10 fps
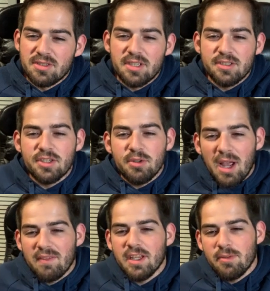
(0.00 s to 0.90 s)
Sinister, you
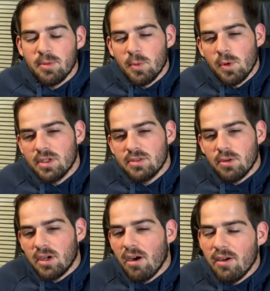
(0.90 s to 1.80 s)
have to get from the war
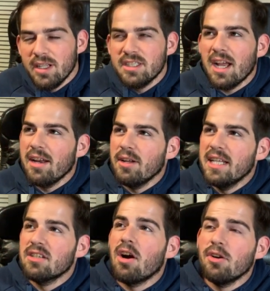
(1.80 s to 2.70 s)
store. Carnage, I know
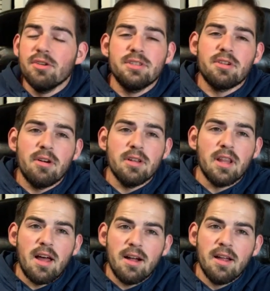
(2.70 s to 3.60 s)
he's a 100 shard
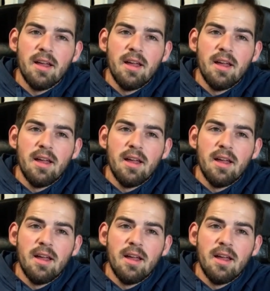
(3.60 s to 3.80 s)
unlock